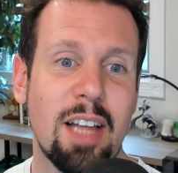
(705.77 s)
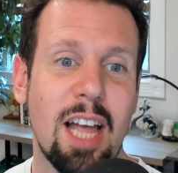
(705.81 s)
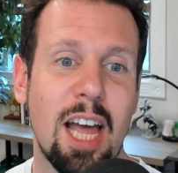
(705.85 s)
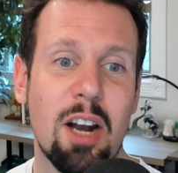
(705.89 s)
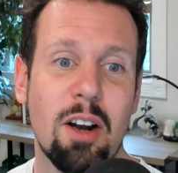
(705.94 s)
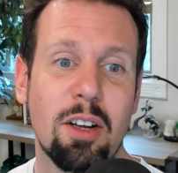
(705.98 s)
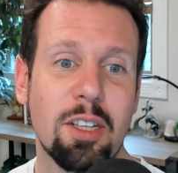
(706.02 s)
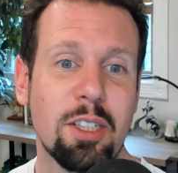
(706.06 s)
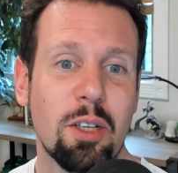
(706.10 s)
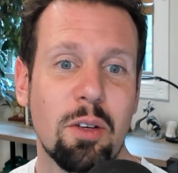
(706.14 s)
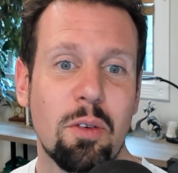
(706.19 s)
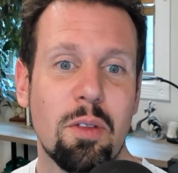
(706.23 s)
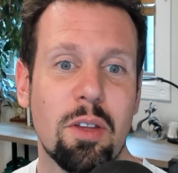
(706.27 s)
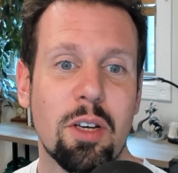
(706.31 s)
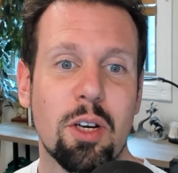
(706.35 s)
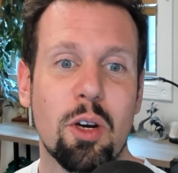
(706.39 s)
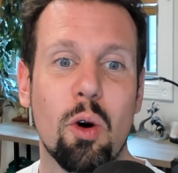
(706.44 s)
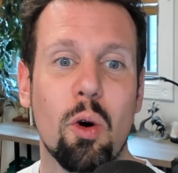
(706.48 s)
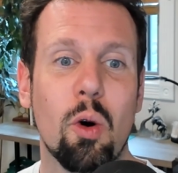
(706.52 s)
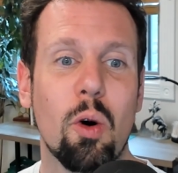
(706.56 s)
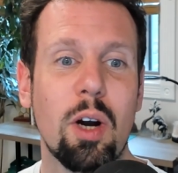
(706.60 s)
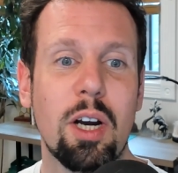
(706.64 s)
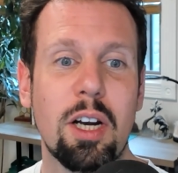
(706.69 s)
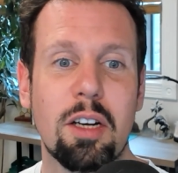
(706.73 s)
And also the
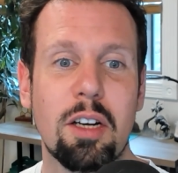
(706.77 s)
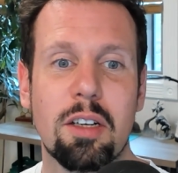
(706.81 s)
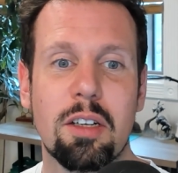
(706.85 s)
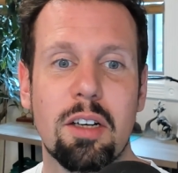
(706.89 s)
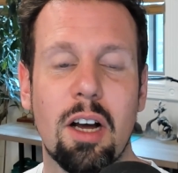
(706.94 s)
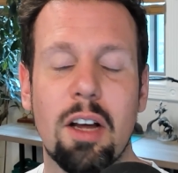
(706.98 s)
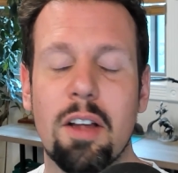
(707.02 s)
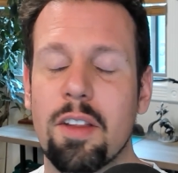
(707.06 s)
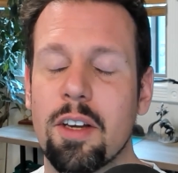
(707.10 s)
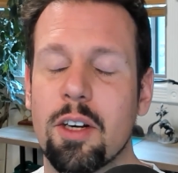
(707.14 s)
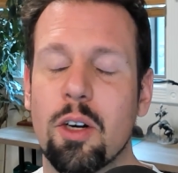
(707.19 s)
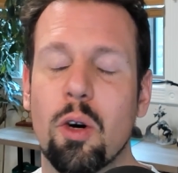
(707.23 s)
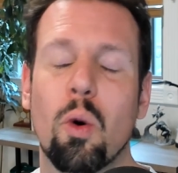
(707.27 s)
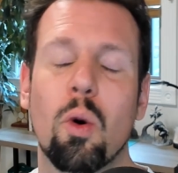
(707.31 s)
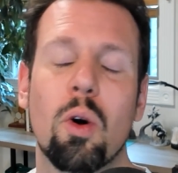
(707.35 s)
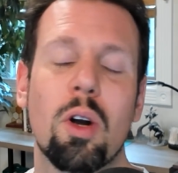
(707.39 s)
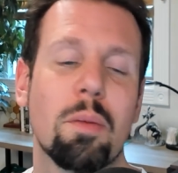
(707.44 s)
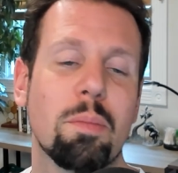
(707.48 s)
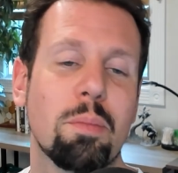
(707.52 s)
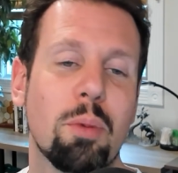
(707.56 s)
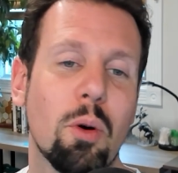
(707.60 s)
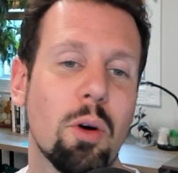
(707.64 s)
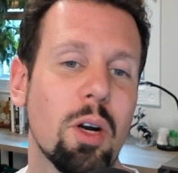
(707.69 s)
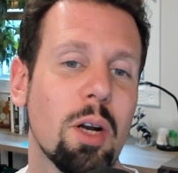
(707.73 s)

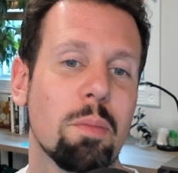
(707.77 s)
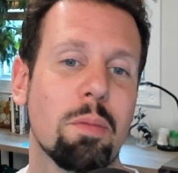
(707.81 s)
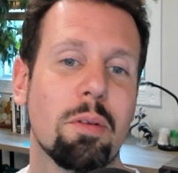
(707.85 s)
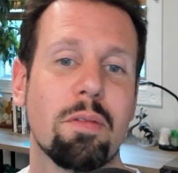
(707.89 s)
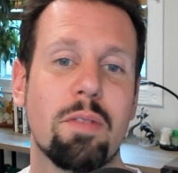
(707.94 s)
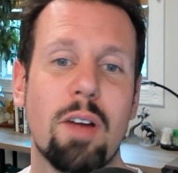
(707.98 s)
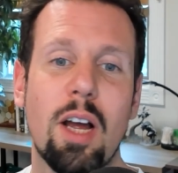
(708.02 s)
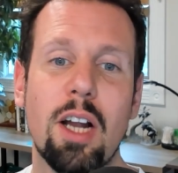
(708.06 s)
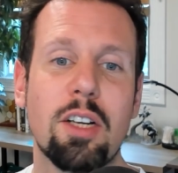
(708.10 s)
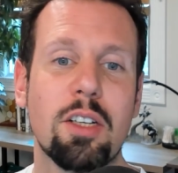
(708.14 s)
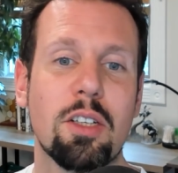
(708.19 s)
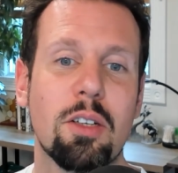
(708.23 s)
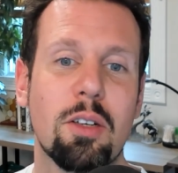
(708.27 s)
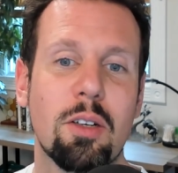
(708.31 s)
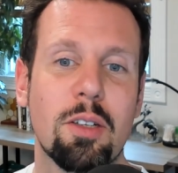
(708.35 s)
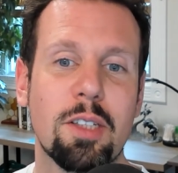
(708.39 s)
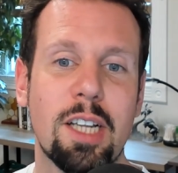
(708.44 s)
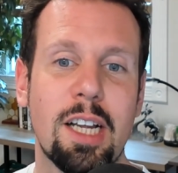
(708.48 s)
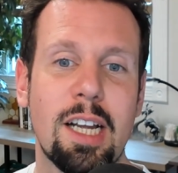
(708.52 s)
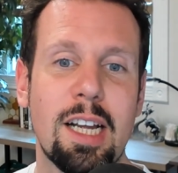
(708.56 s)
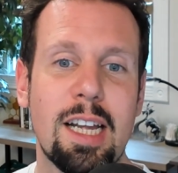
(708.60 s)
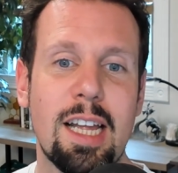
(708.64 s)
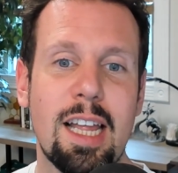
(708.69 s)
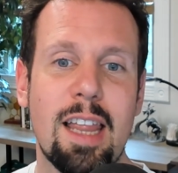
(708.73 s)
court-appointed
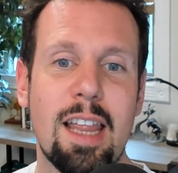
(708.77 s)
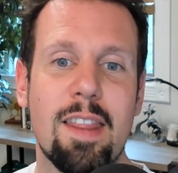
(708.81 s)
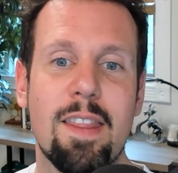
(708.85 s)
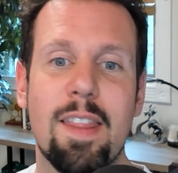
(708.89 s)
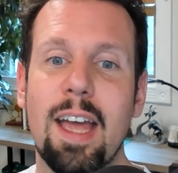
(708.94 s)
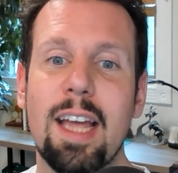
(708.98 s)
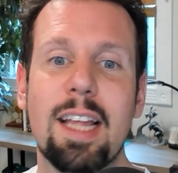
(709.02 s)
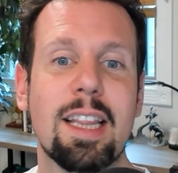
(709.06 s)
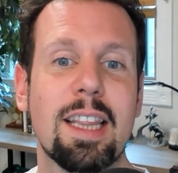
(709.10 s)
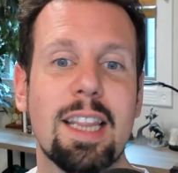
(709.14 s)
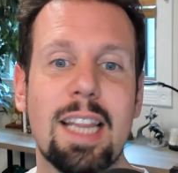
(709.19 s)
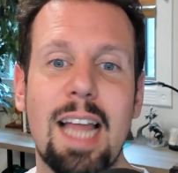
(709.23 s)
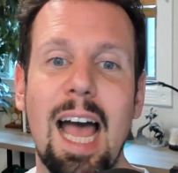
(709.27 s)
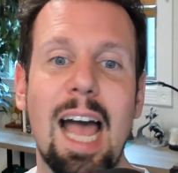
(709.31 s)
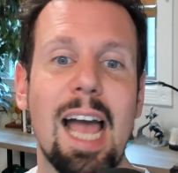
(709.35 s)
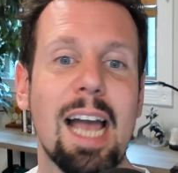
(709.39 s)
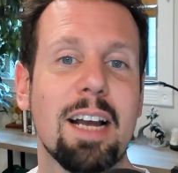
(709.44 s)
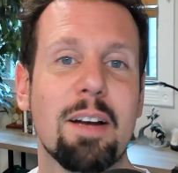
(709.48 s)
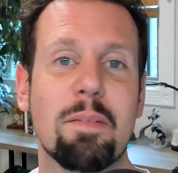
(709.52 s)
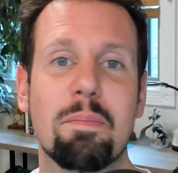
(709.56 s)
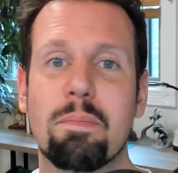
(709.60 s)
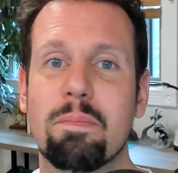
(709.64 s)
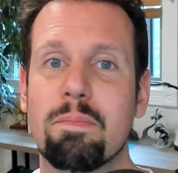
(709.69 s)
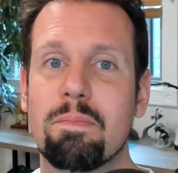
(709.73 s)
professionals, they
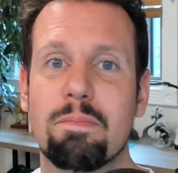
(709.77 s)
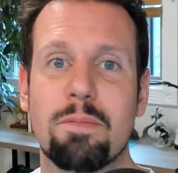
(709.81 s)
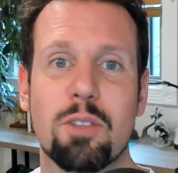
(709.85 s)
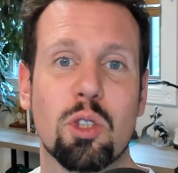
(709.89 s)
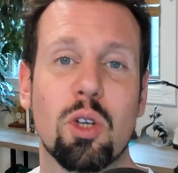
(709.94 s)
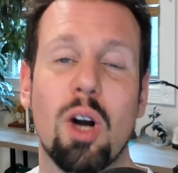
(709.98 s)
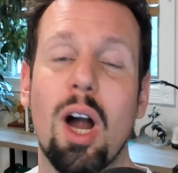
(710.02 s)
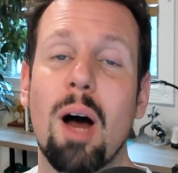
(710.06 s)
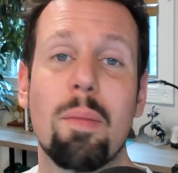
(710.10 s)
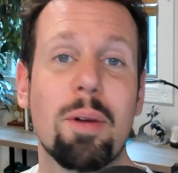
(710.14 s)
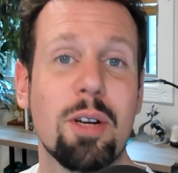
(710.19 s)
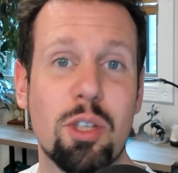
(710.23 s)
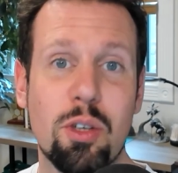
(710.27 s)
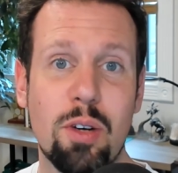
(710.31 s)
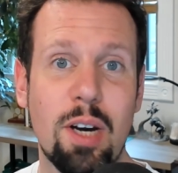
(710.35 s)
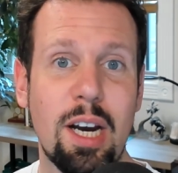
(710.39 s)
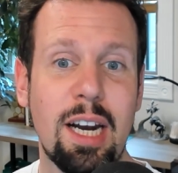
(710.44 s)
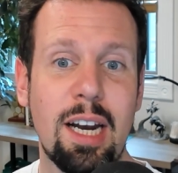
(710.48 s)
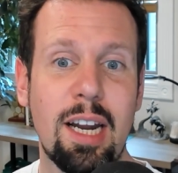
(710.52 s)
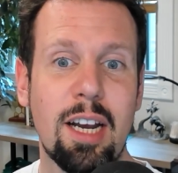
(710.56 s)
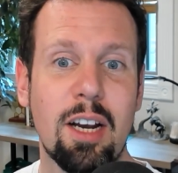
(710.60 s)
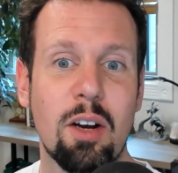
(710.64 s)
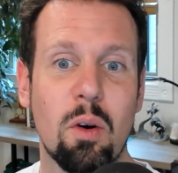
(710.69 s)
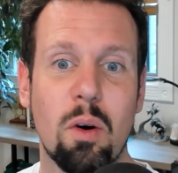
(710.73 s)
lack trauma
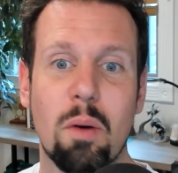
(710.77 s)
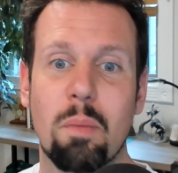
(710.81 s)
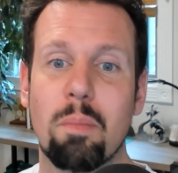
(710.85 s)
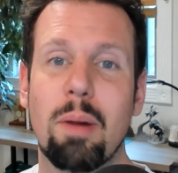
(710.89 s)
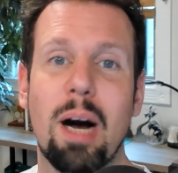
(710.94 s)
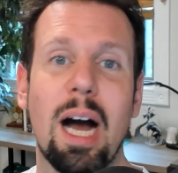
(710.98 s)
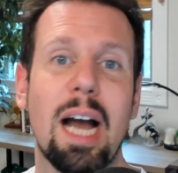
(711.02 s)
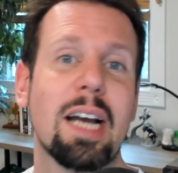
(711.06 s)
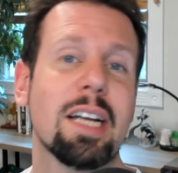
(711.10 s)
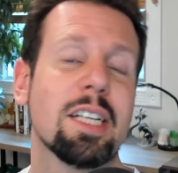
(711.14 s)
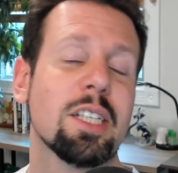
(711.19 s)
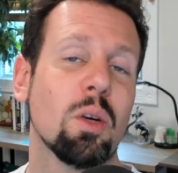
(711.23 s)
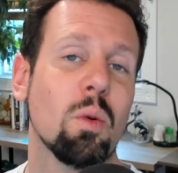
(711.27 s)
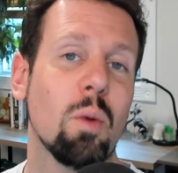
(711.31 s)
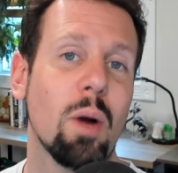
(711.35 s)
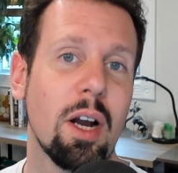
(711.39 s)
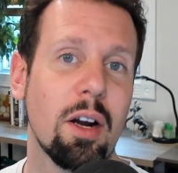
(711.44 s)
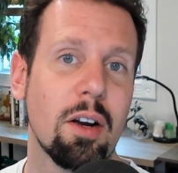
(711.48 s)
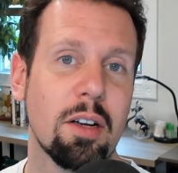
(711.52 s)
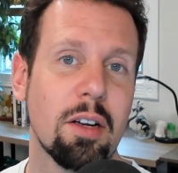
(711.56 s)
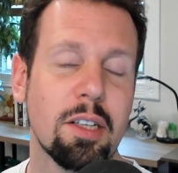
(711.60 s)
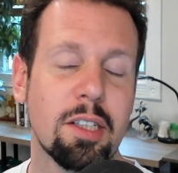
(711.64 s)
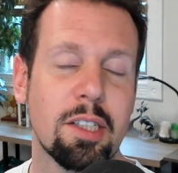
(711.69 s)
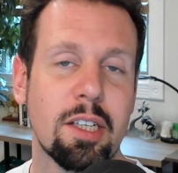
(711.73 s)
training or bias
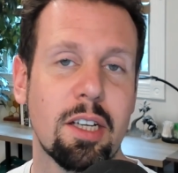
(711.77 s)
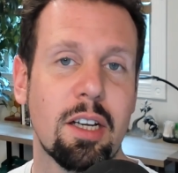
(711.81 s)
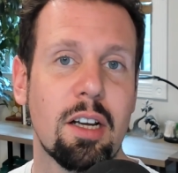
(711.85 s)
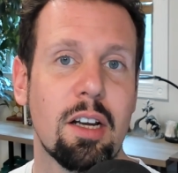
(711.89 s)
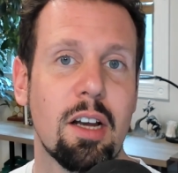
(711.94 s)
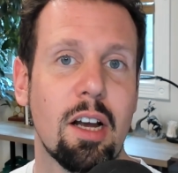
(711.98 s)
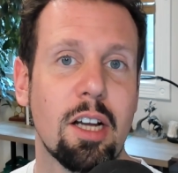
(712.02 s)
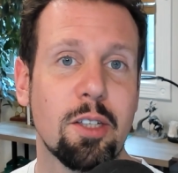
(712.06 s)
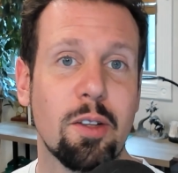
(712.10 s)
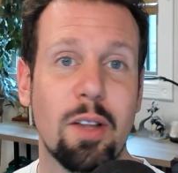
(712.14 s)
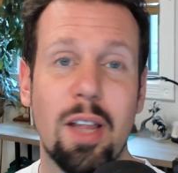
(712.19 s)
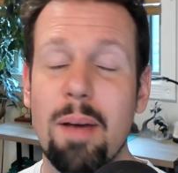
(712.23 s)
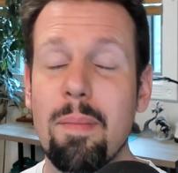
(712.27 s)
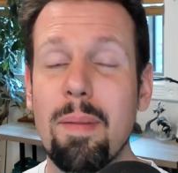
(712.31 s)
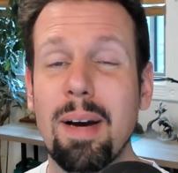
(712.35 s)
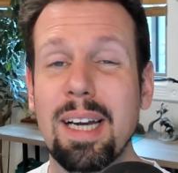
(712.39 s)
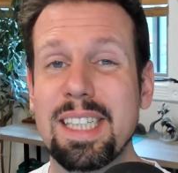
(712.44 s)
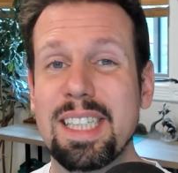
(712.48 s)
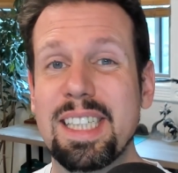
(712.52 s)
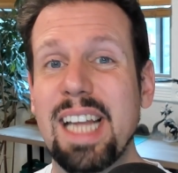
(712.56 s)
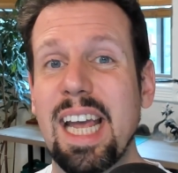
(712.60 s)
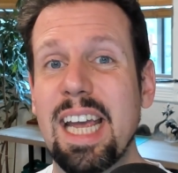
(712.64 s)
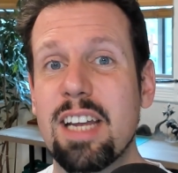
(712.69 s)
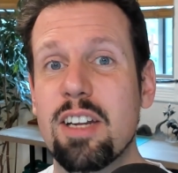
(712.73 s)
awareness. So they
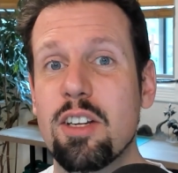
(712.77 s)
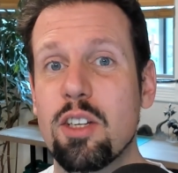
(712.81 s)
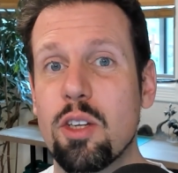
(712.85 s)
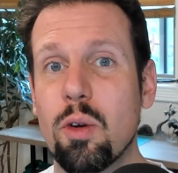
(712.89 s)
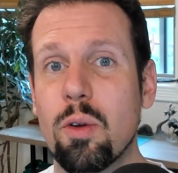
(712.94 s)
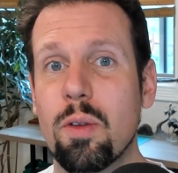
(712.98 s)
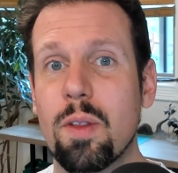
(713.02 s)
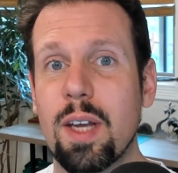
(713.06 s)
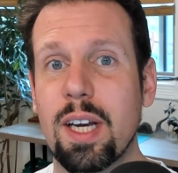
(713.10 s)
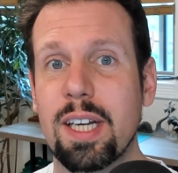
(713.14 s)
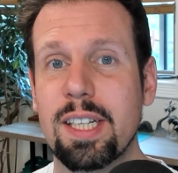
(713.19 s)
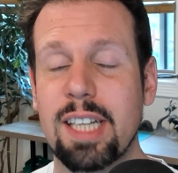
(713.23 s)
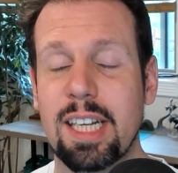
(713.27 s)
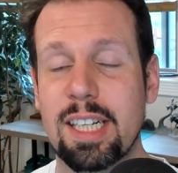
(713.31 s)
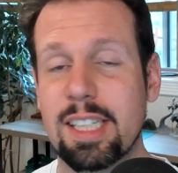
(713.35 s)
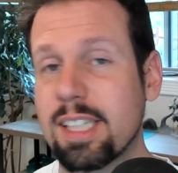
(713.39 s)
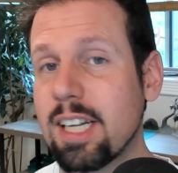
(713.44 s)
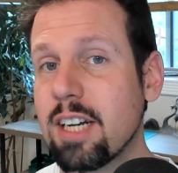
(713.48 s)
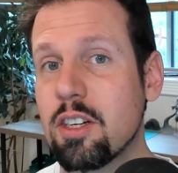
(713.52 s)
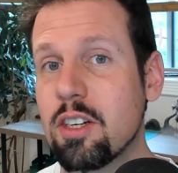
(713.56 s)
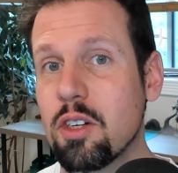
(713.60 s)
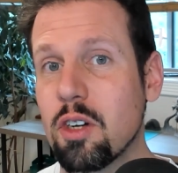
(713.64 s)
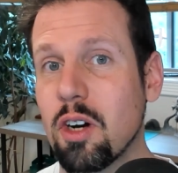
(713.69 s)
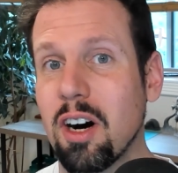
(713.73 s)
might say and do things that
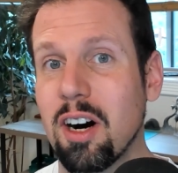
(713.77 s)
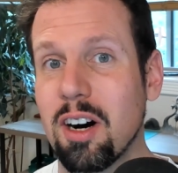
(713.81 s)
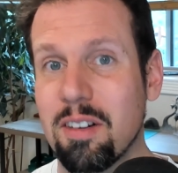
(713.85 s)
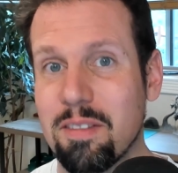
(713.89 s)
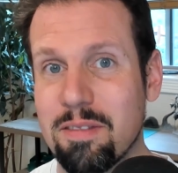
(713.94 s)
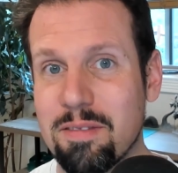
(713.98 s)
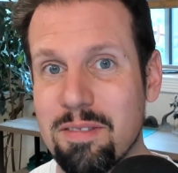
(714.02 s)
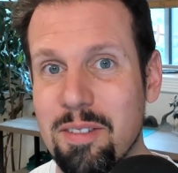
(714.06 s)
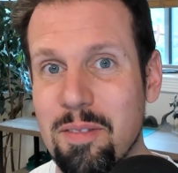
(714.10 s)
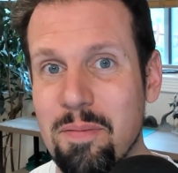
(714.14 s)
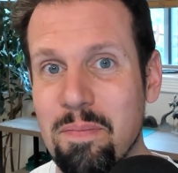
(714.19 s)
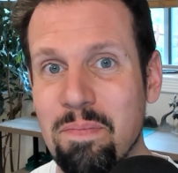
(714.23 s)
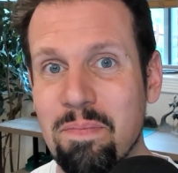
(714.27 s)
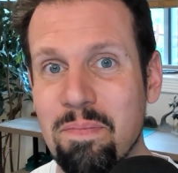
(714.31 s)
set you off.